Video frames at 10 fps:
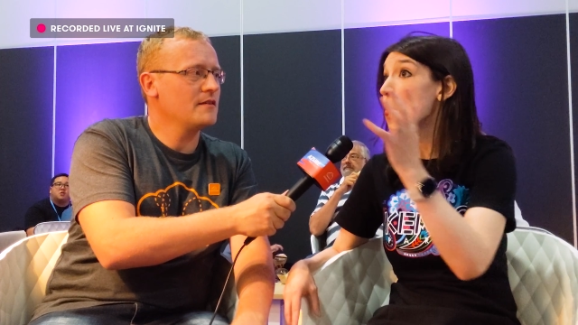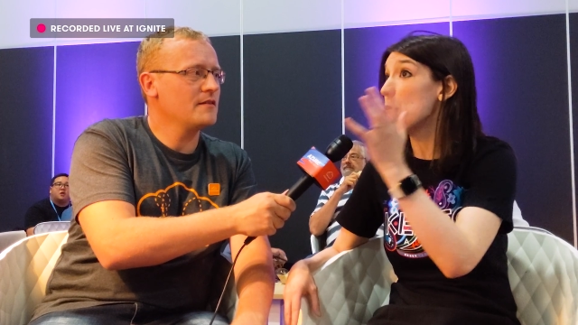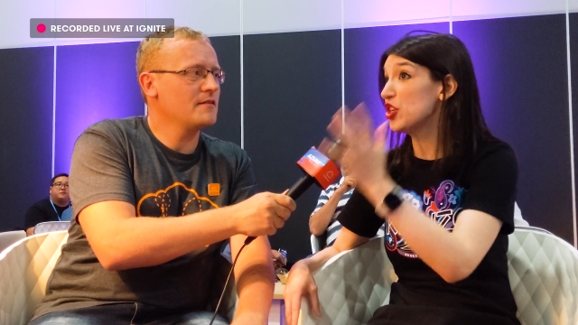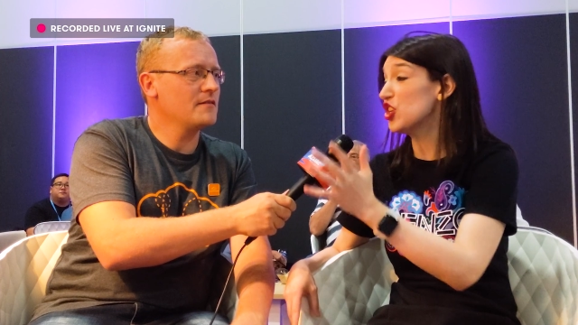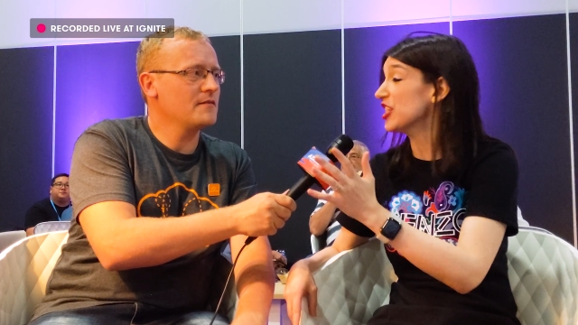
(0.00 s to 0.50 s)

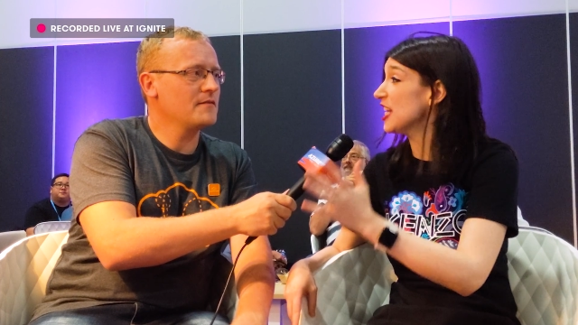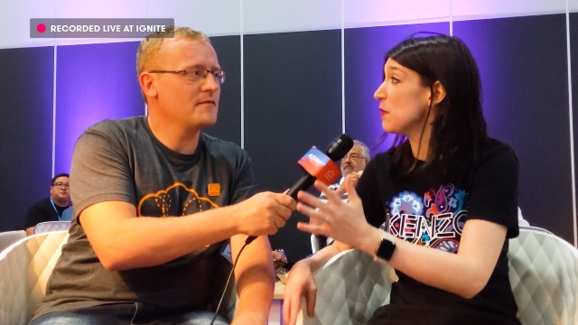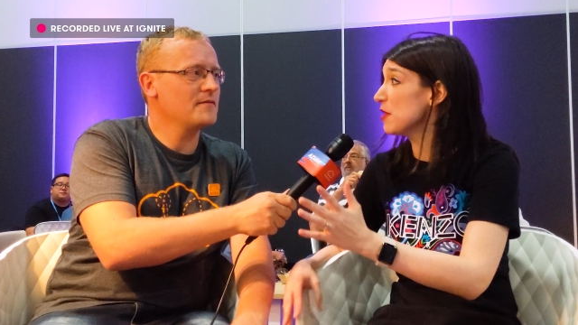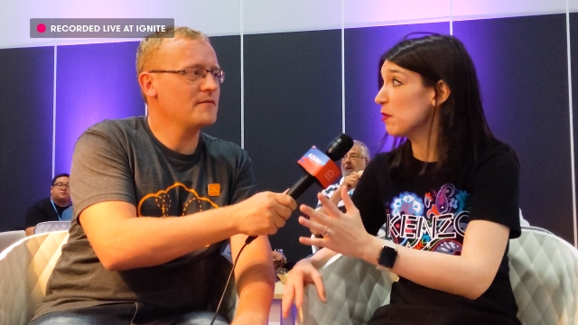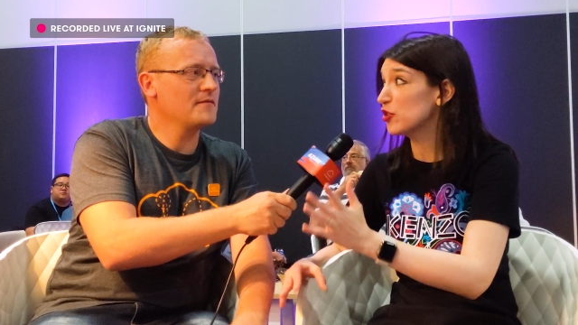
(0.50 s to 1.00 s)
Speaker 1: But just
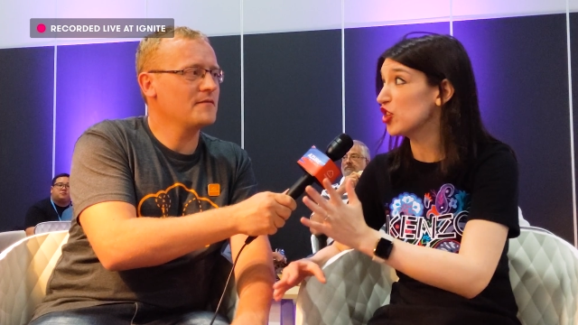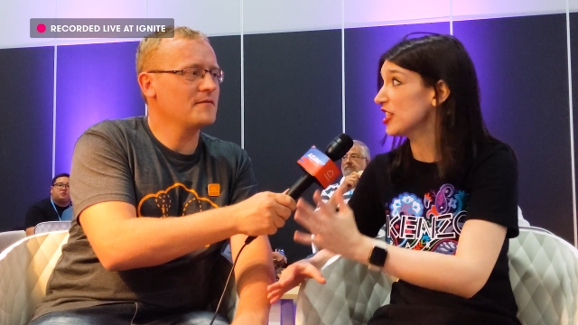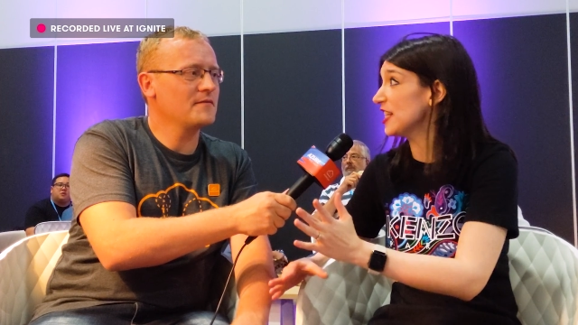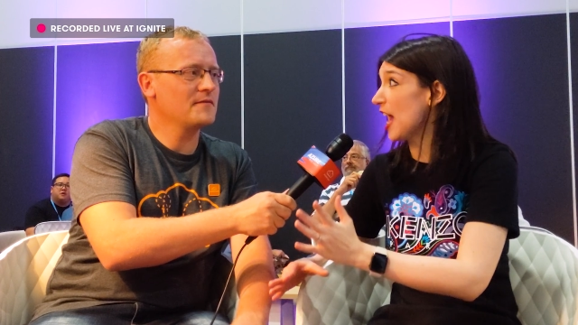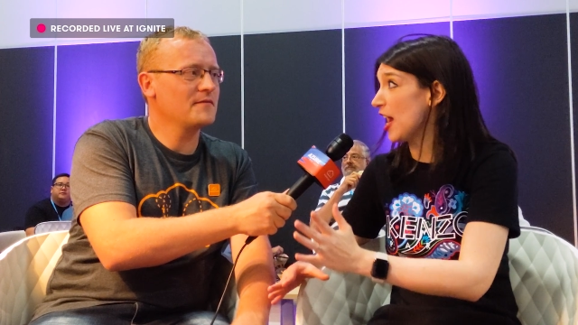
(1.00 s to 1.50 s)
keeping up with
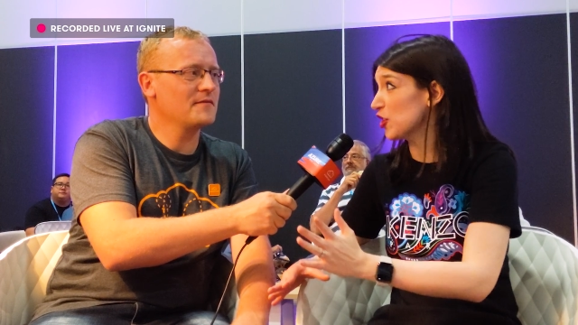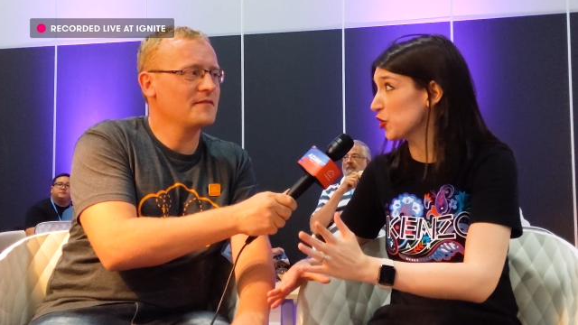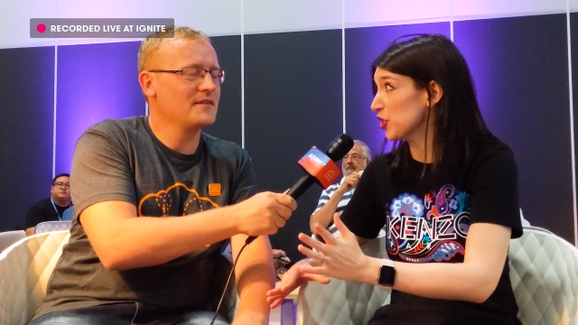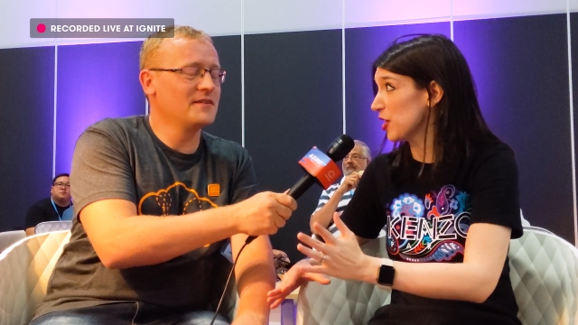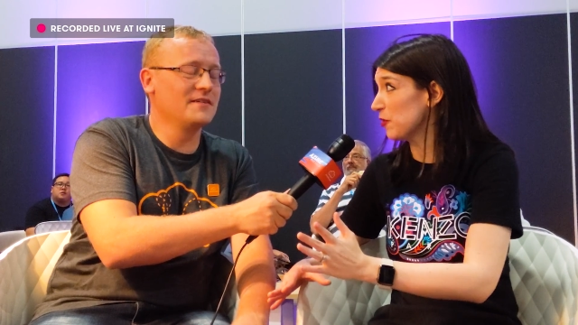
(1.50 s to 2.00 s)
just the
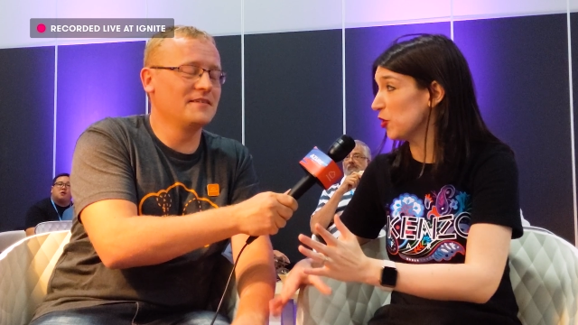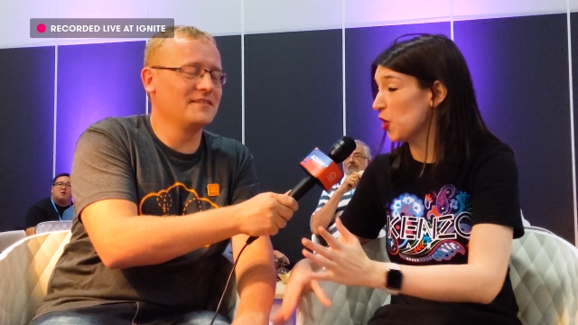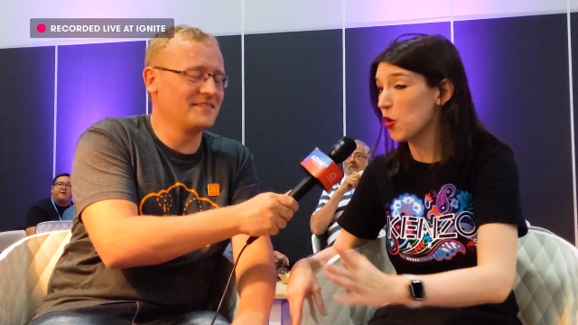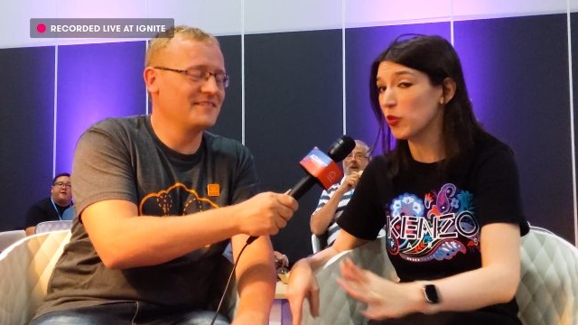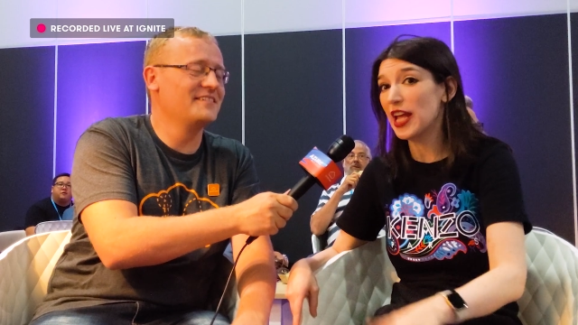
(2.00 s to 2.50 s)
Azure stuff
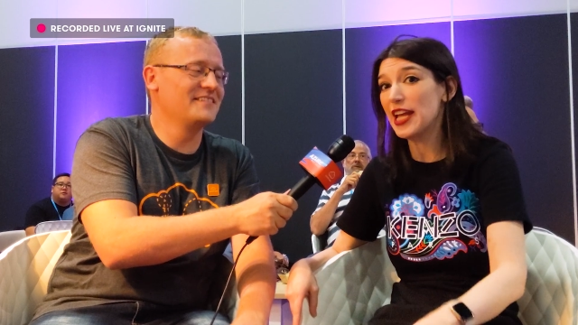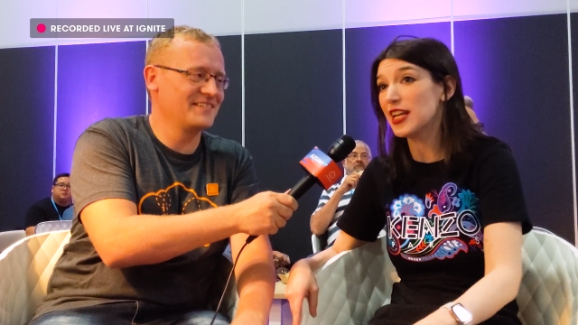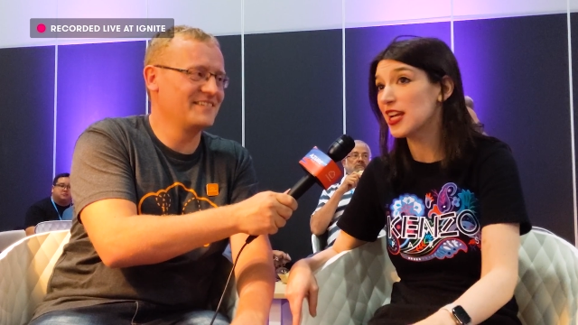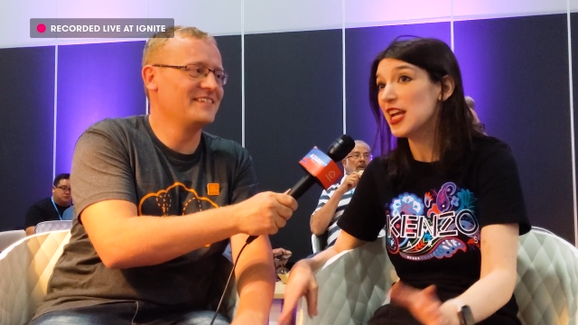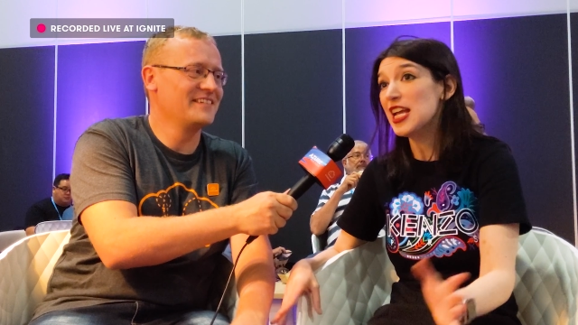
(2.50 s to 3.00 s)
alone,
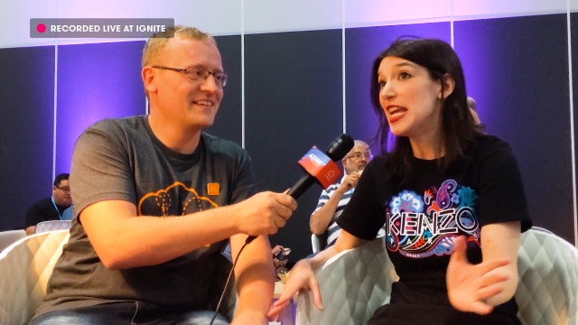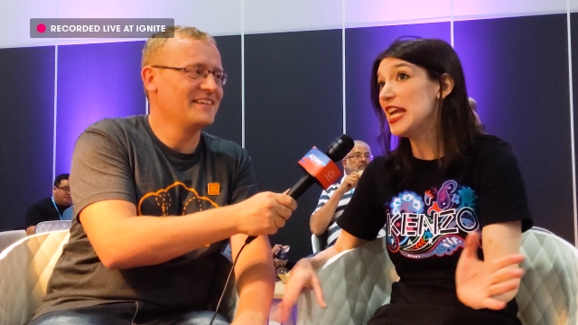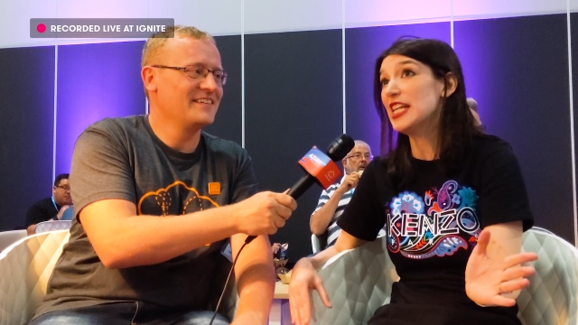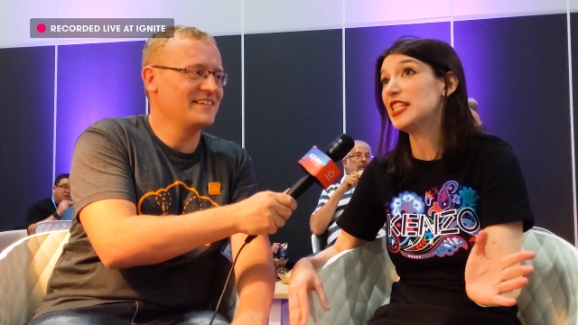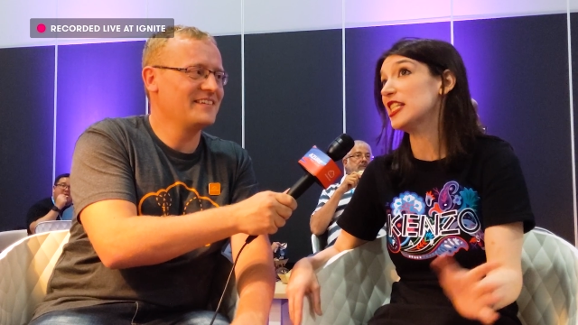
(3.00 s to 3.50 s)
like,
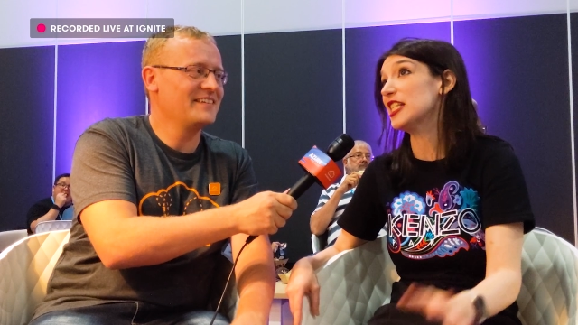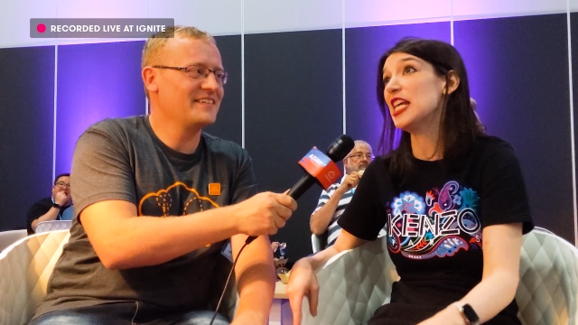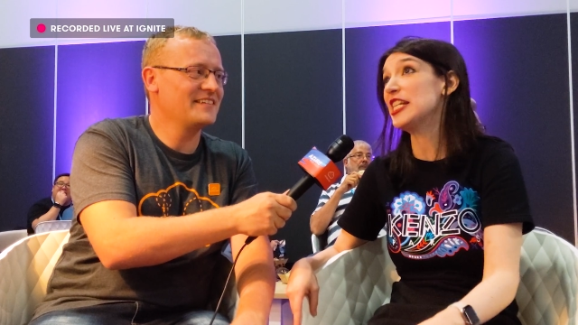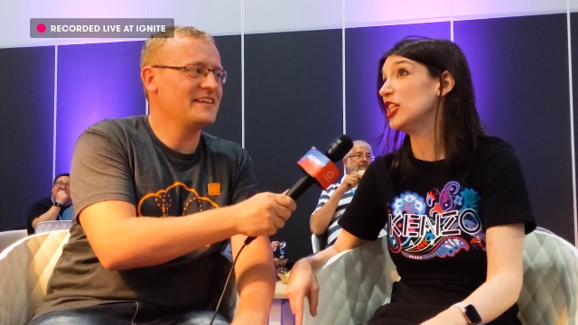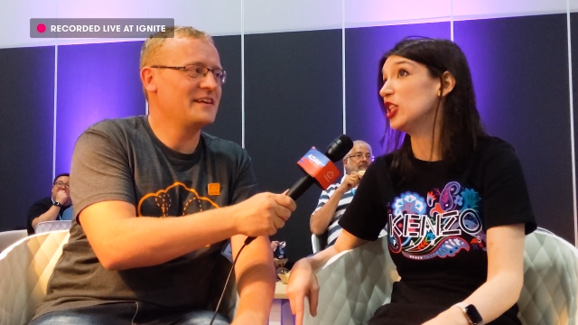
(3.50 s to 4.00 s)
it's
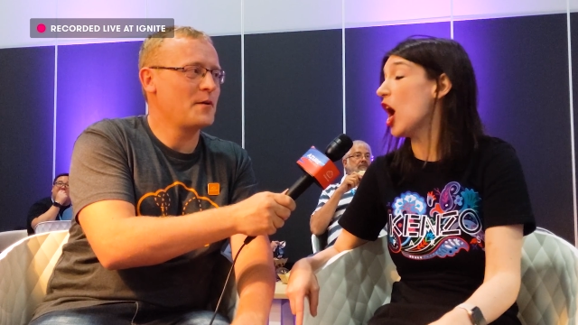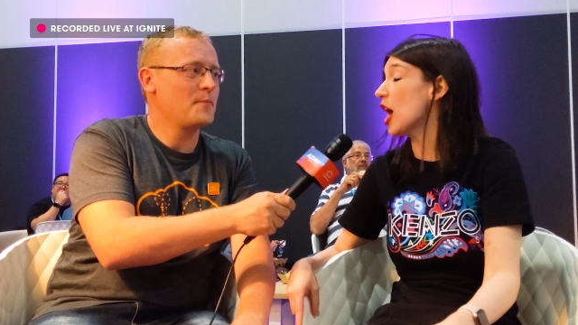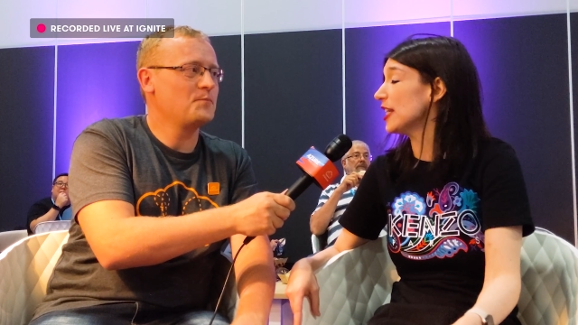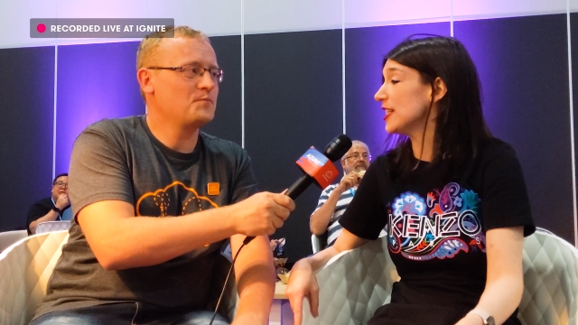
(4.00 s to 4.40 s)
it's a lot.